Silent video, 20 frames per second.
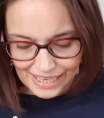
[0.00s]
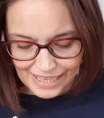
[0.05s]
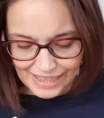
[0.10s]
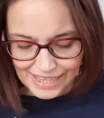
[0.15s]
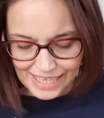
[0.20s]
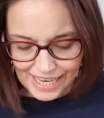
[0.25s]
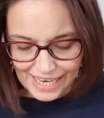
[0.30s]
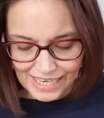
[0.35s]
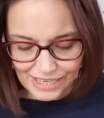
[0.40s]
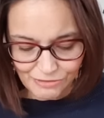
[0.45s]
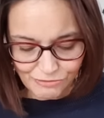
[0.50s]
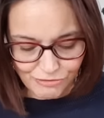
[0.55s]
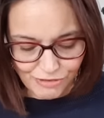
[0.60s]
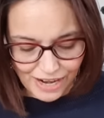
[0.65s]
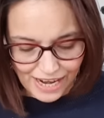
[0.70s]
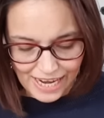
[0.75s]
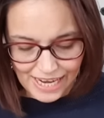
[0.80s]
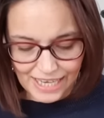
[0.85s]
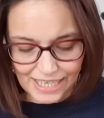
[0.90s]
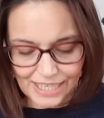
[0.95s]
Then
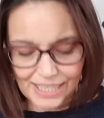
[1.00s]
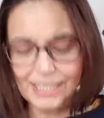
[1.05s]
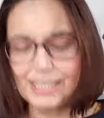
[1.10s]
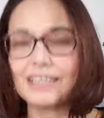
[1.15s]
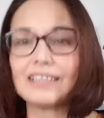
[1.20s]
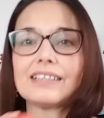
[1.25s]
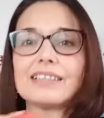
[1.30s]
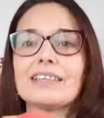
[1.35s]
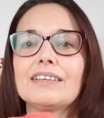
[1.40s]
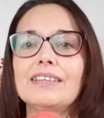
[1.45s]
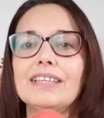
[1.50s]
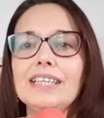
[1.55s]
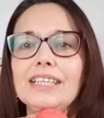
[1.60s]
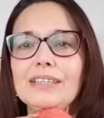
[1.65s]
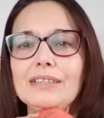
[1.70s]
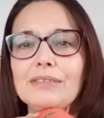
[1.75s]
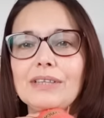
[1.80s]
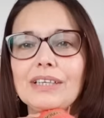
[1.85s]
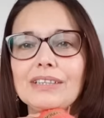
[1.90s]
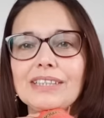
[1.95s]
red. So
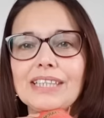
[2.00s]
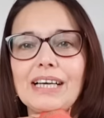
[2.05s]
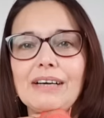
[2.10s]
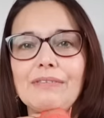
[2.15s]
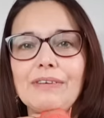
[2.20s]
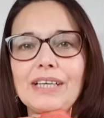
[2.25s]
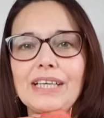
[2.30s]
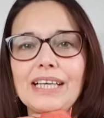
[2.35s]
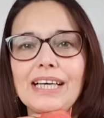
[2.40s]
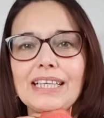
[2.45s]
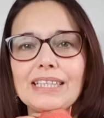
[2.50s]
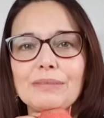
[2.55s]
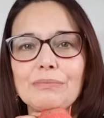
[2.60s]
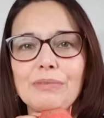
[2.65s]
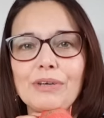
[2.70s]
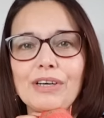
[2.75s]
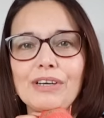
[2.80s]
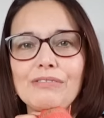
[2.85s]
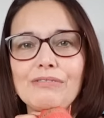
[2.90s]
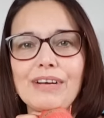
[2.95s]
this I was having as
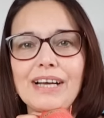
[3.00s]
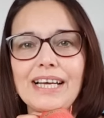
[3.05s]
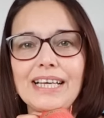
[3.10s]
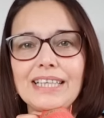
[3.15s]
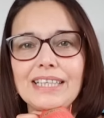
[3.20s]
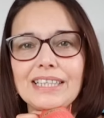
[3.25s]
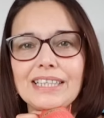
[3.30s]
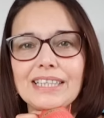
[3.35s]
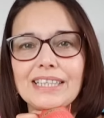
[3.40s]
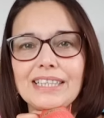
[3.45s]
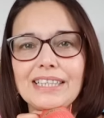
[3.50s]
my red,